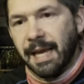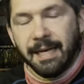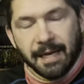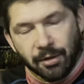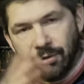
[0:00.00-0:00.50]

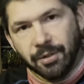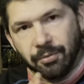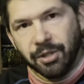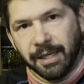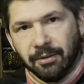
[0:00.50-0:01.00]
And I
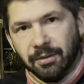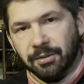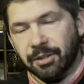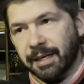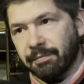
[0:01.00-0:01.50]
also checked
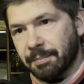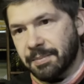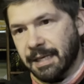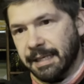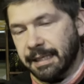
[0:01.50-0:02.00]
on the Czech
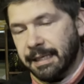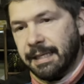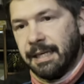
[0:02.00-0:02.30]
website